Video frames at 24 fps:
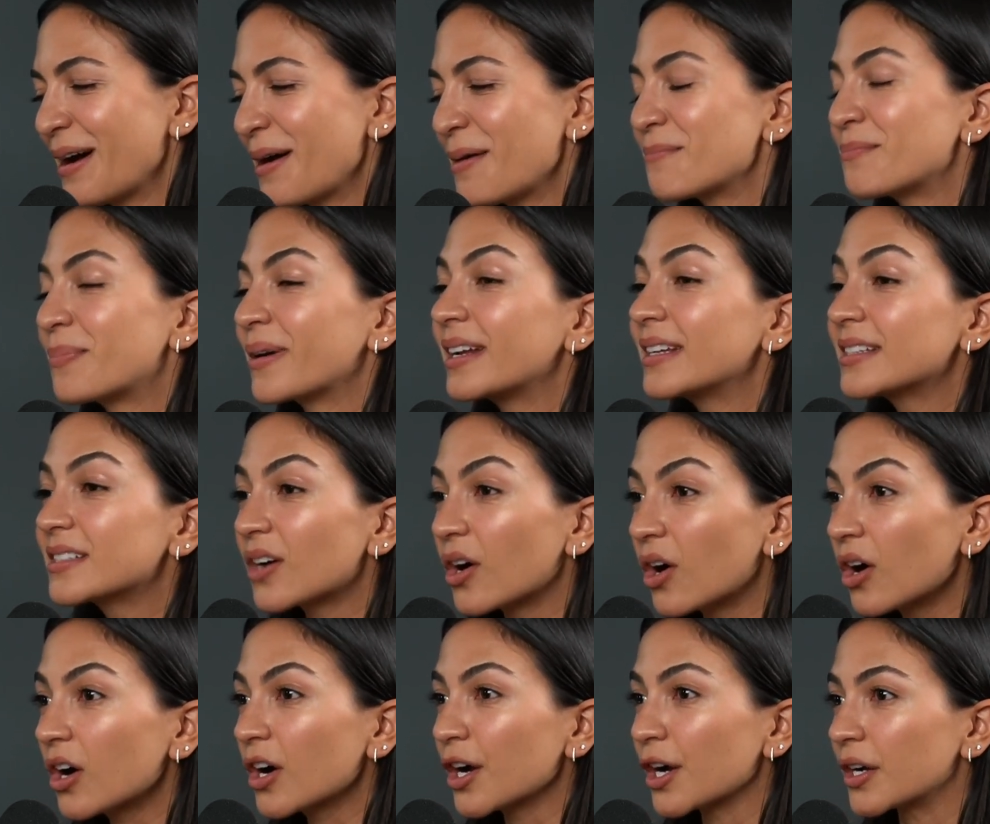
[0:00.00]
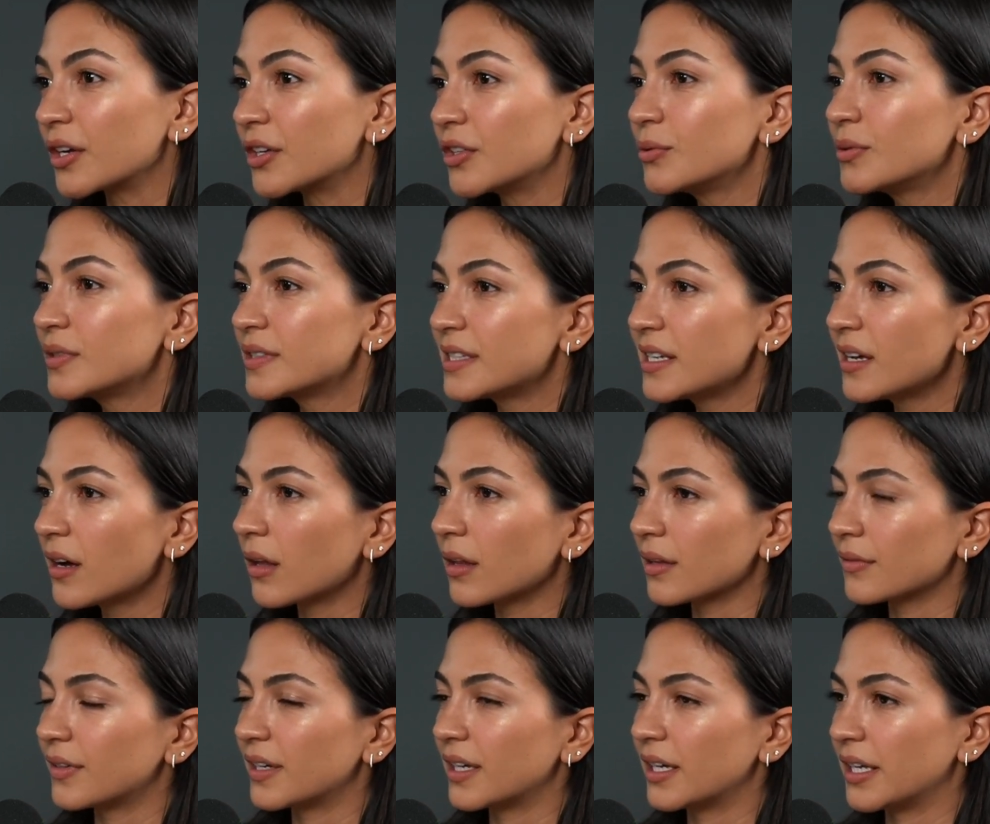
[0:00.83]
But it's hard. You see all
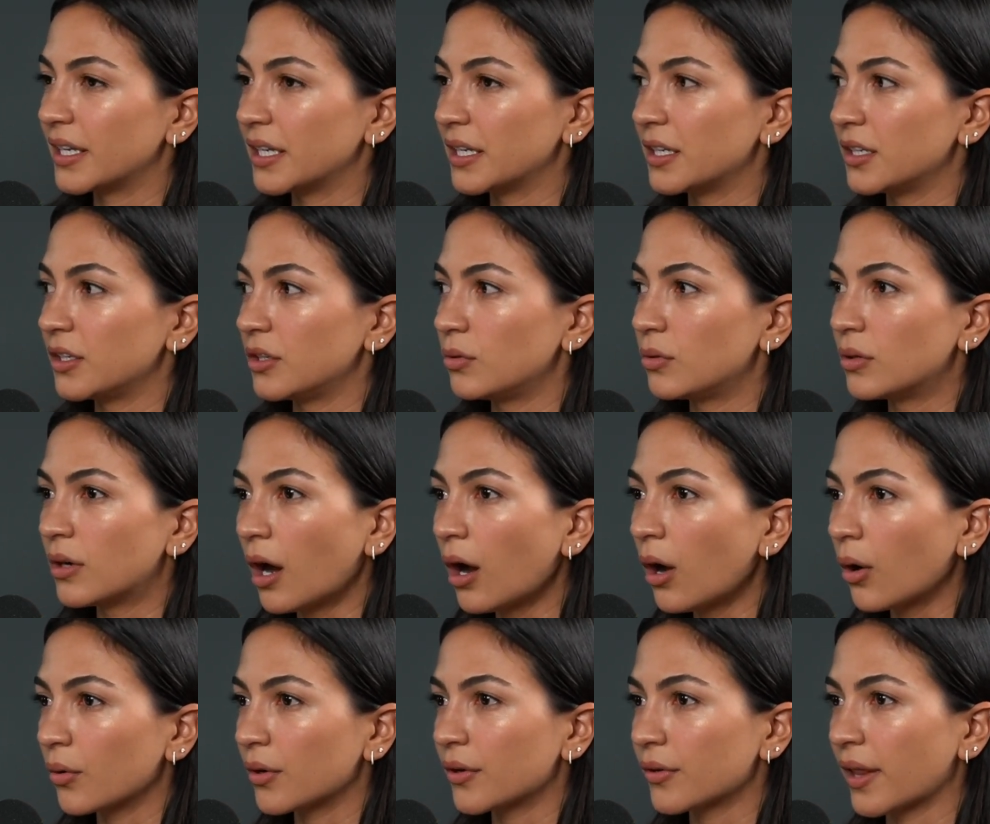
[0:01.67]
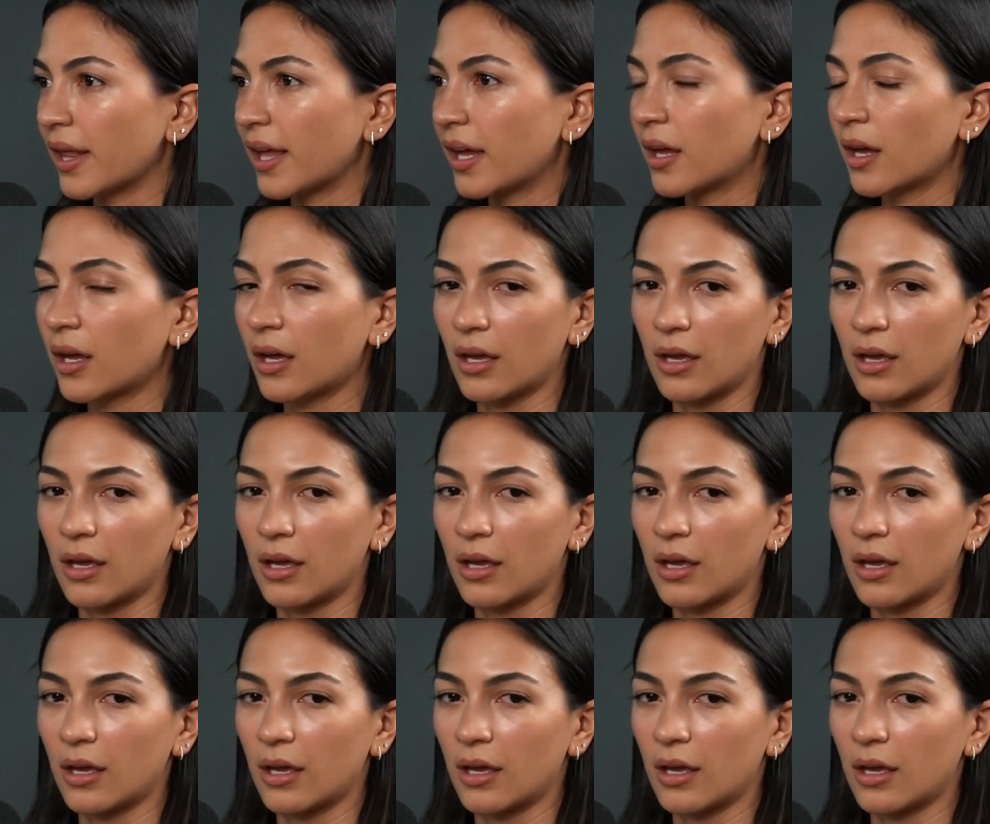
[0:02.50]
of it and you're like,